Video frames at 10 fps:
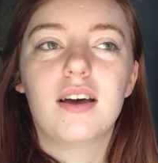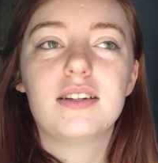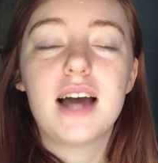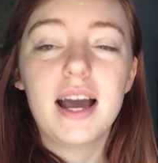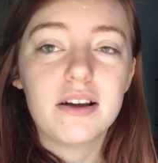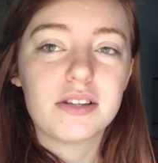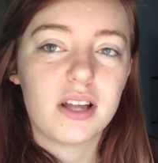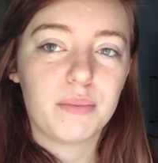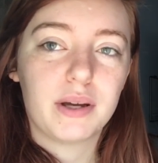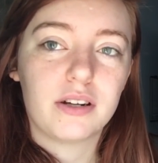tiger
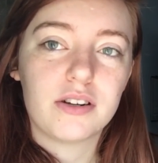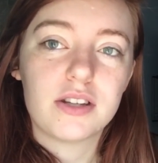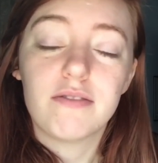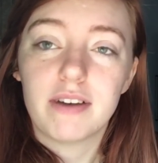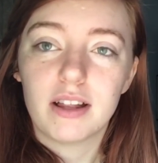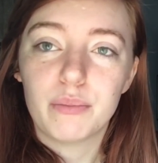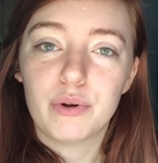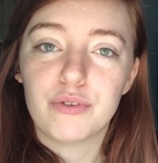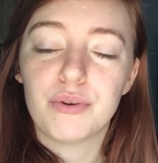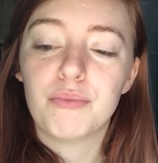salamanders
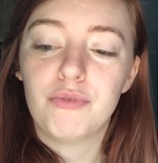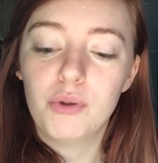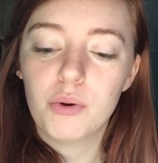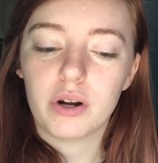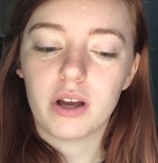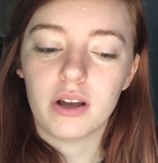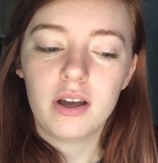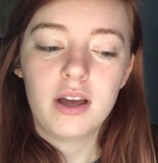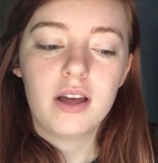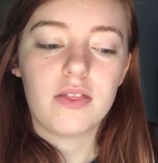available from Florida
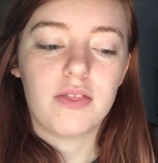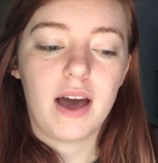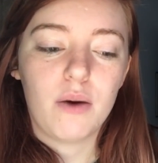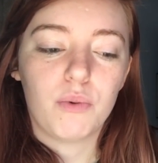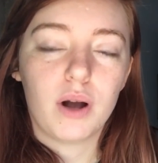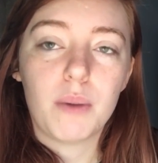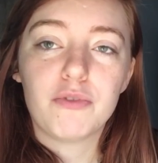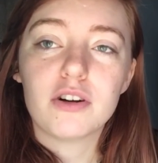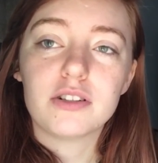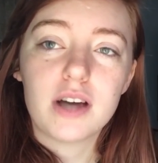that were up
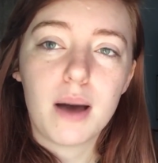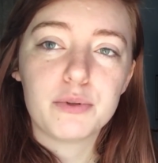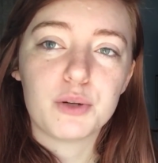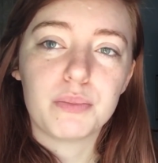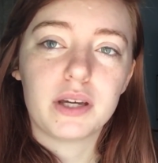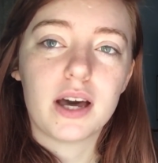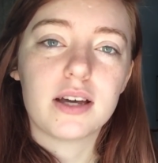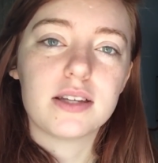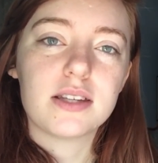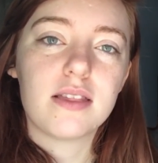for adoption
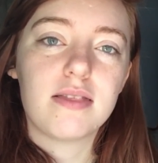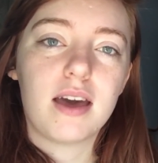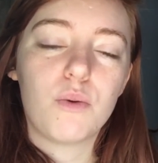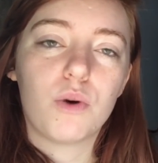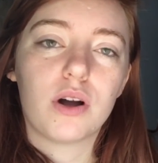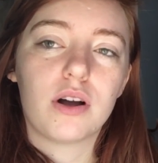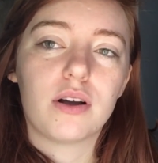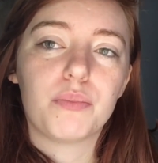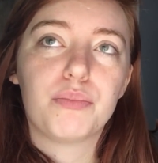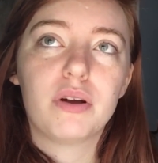because they
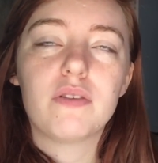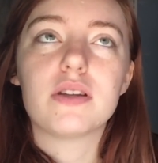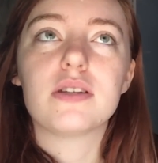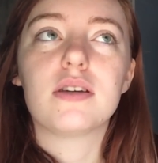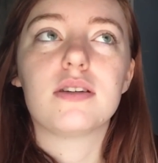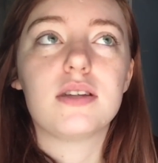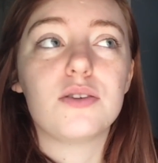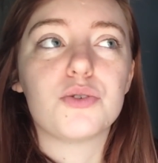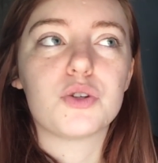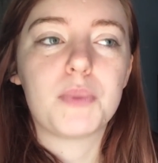were previously
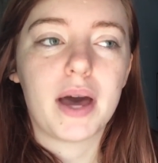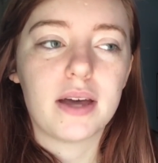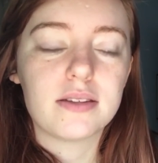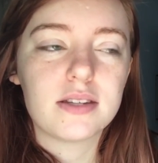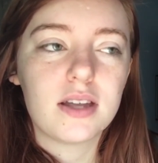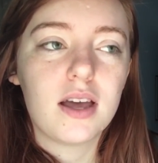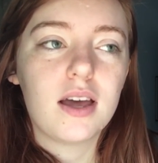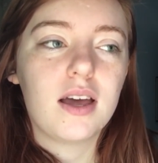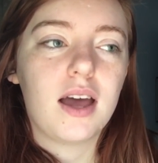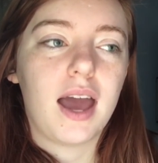teachers' pets.
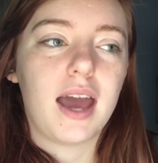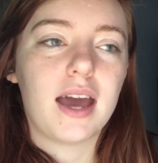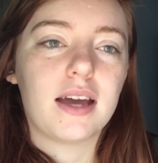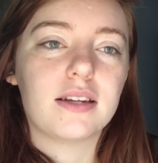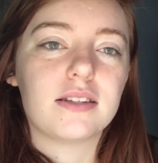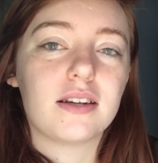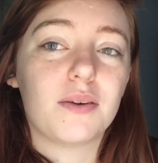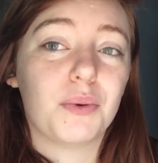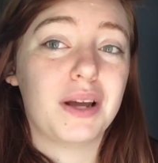And when